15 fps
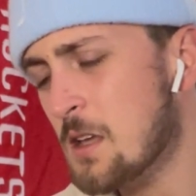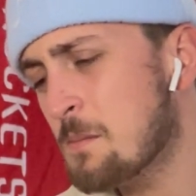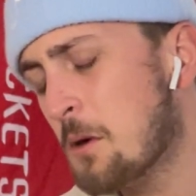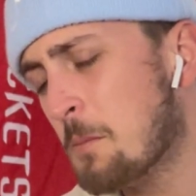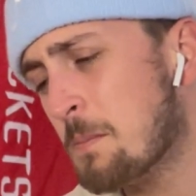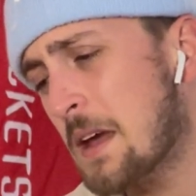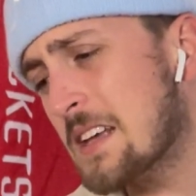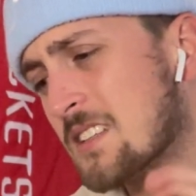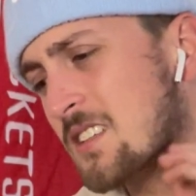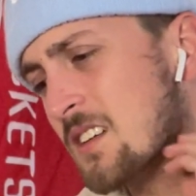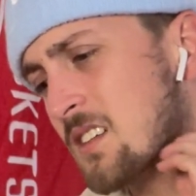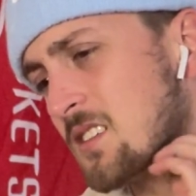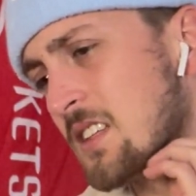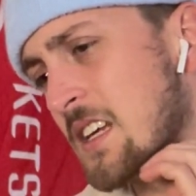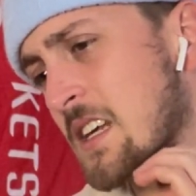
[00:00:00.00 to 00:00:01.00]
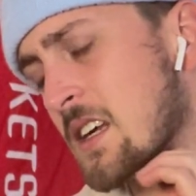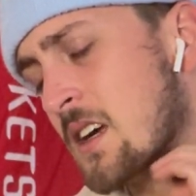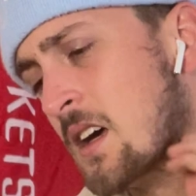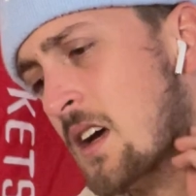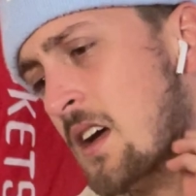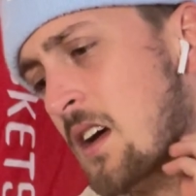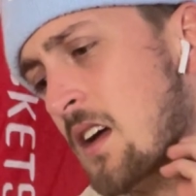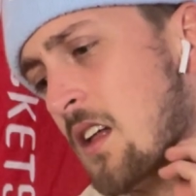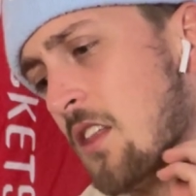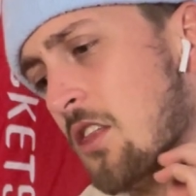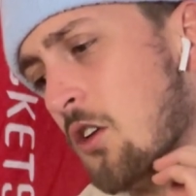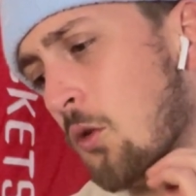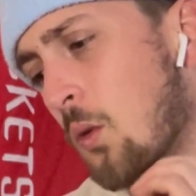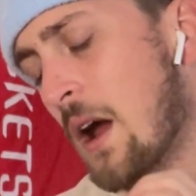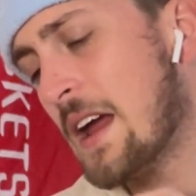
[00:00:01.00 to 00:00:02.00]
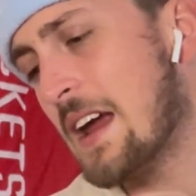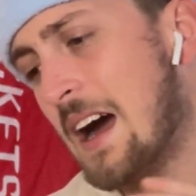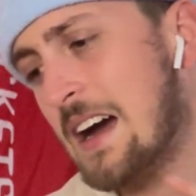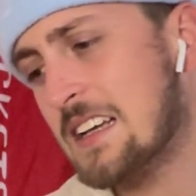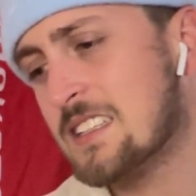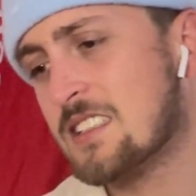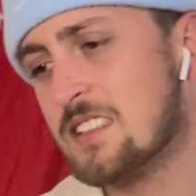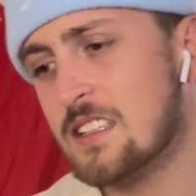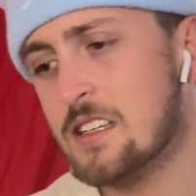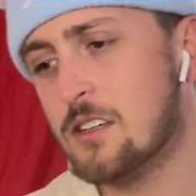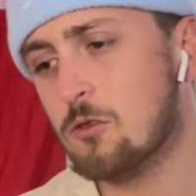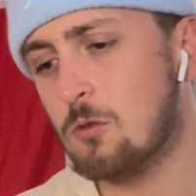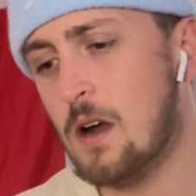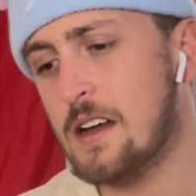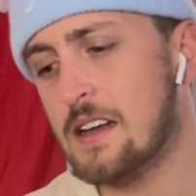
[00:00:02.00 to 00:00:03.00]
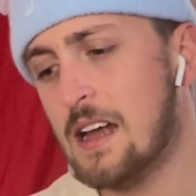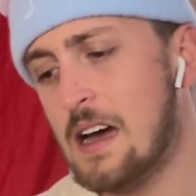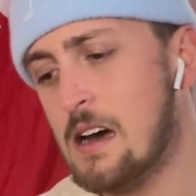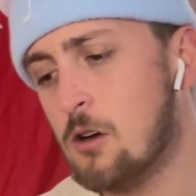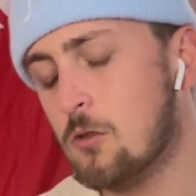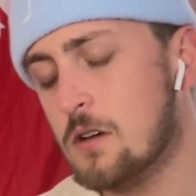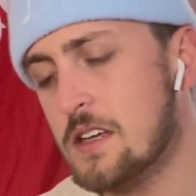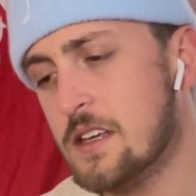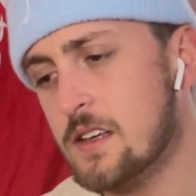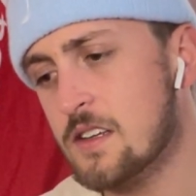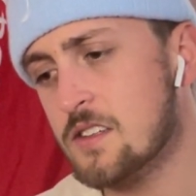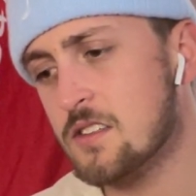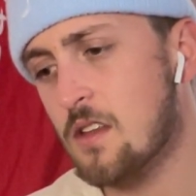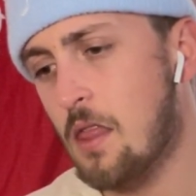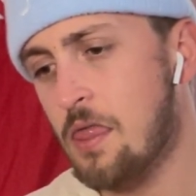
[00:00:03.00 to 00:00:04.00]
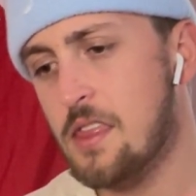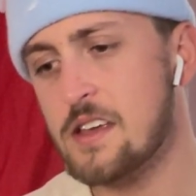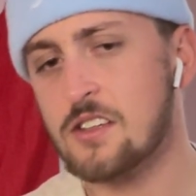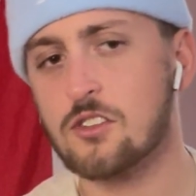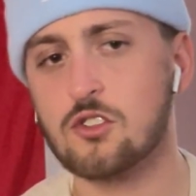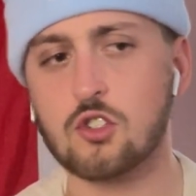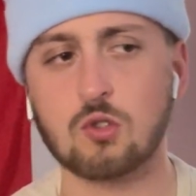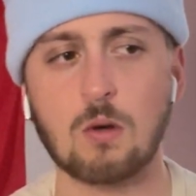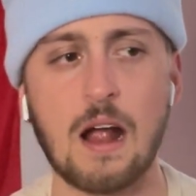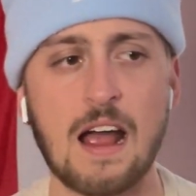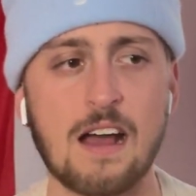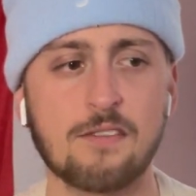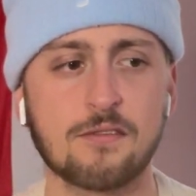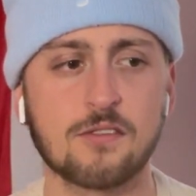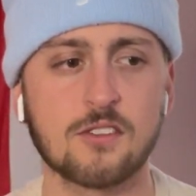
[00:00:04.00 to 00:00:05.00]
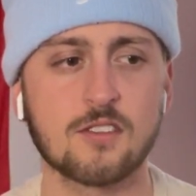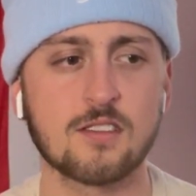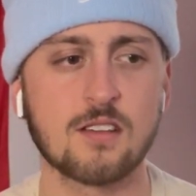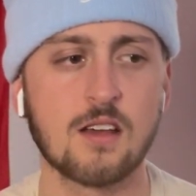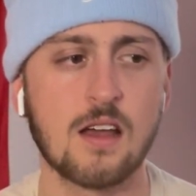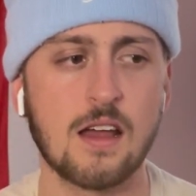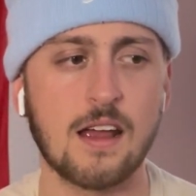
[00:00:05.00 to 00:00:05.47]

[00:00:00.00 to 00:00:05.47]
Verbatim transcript: but basically, the way I see it right now is this draft.